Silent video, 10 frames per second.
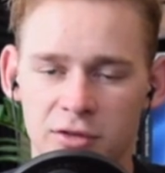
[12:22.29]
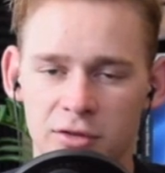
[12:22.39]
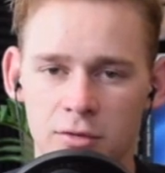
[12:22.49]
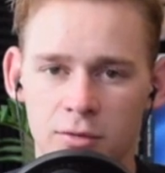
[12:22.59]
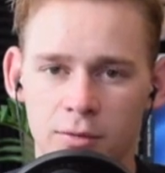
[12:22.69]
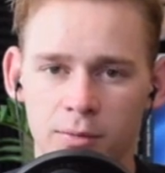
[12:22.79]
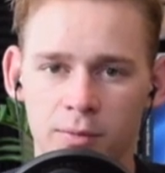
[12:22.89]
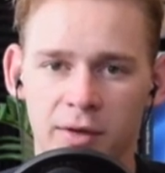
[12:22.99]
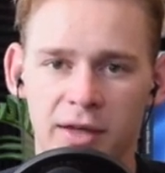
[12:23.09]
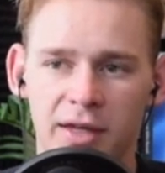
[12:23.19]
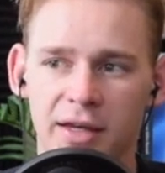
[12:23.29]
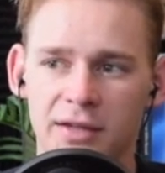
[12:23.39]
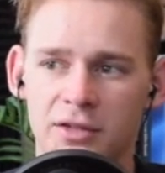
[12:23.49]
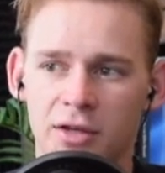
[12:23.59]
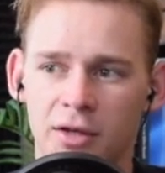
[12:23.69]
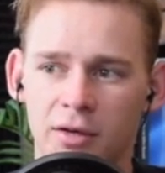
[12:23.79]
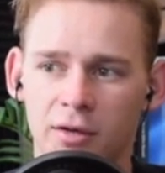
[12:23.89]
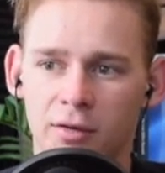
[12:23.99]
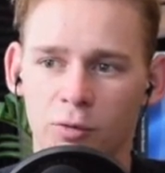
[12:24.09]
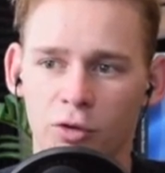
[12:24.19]
to get
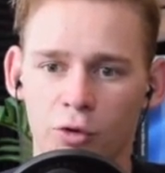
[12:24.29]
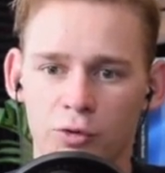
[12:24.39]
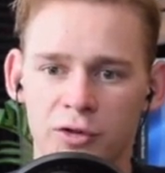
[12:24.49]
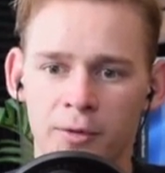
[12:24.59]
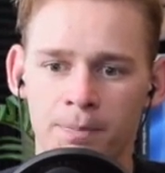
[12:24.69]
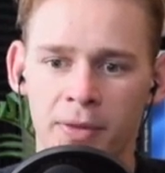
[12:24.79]
those